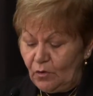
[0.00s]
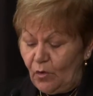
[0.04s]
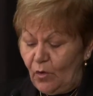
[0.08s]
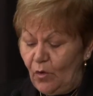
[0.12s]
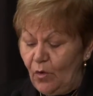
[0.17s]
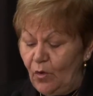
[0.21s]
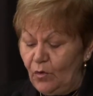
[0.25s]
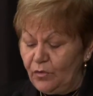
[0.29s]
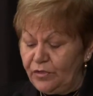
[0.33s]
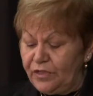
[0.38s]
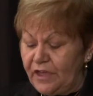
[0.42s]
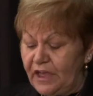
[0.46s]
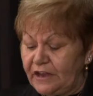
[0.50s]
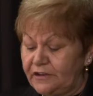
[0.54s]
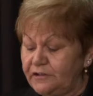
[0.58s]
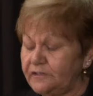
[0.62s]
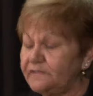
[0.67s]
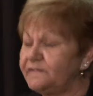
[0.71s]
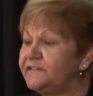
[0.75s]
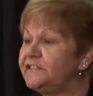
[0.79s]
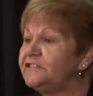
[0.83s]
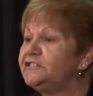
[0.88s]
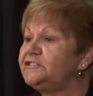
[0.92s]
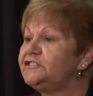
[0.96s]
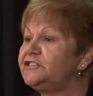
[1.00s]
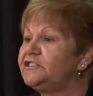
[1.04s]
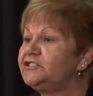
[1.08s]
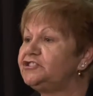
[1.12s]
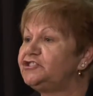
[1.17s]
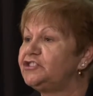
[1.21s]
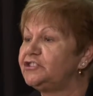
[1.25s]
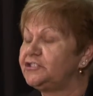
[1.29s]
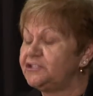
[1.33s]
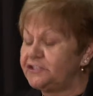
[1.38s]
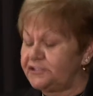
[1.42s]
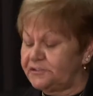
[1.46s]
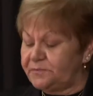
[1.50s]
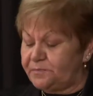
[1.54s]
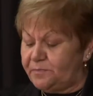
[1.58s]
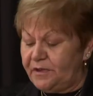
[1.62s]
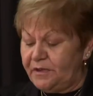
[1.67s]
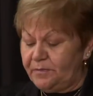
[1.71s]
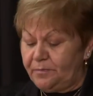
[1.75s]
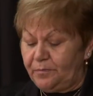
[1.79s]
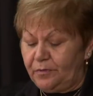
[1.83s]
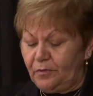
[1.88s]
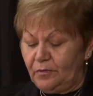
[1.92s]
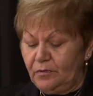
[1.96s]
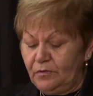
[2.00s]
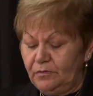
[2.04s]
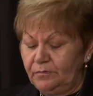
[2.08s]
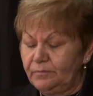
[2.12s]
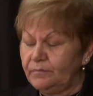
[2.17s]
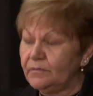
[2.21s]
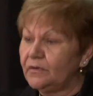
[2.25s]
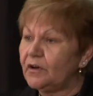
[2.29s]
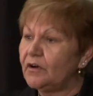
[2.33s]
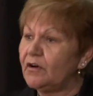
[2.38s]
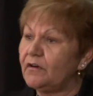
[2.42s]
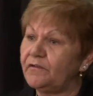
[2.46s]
or that of Indigenous people